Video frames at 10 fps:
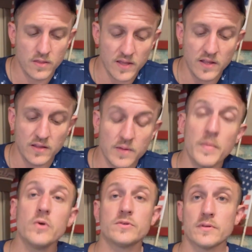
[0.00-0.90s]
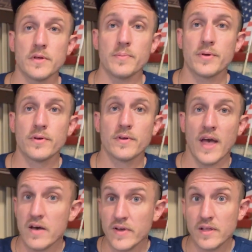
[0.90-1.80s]
they need the most sleep
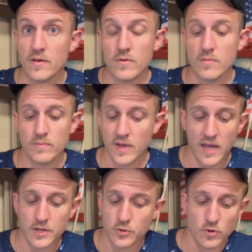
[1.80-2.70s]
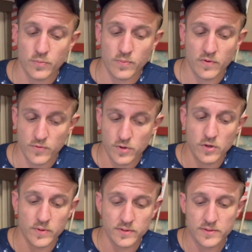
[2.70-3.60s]
out of any other age group for
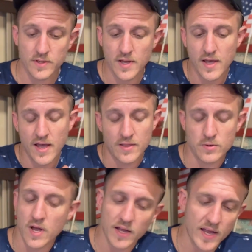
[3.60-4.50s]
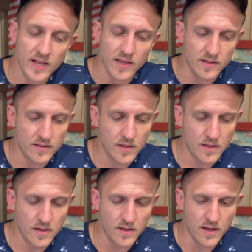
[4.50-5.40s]
humans, and they're not getting it.
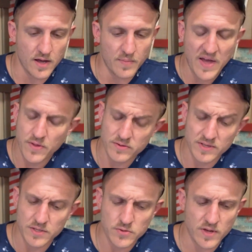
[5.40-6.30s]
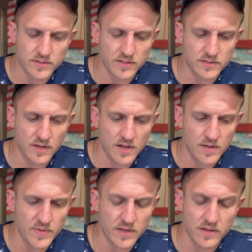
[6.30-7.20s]
I thought it was an interesting
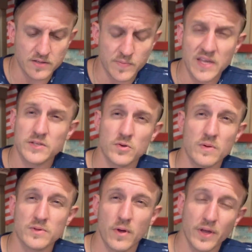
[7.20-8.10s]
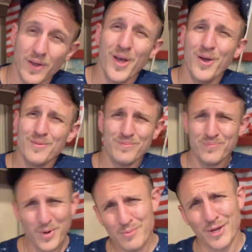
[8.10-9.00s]
study because mainstreams are like,
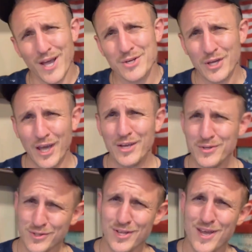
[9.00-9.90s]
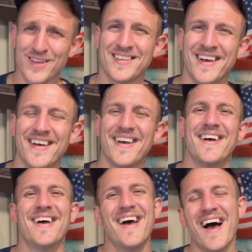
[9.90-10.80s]
public education stinks.
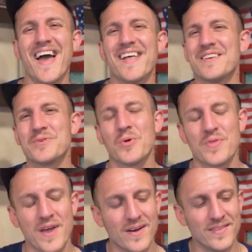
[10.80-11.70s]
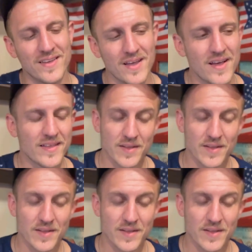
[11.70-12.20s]
I had this whole thing on the